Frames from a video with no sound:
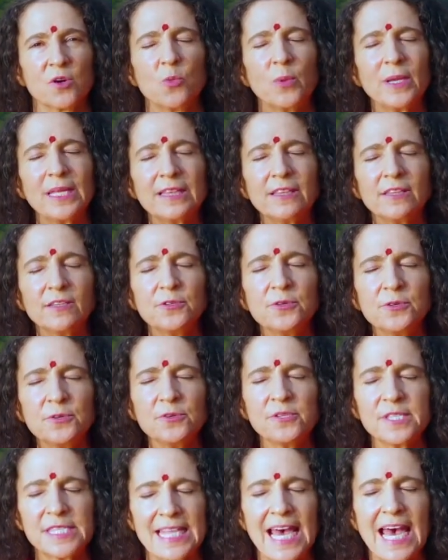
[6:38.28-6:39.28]
We
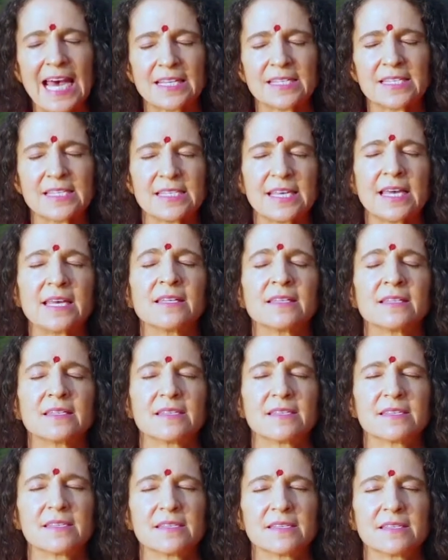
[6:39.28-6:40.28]
lose that
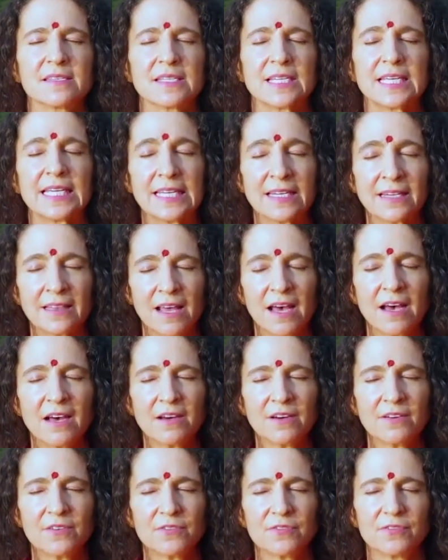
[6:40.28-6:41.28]
sense in
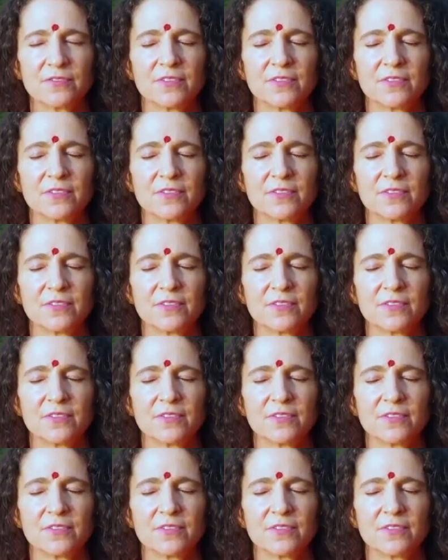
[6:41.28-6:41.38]
love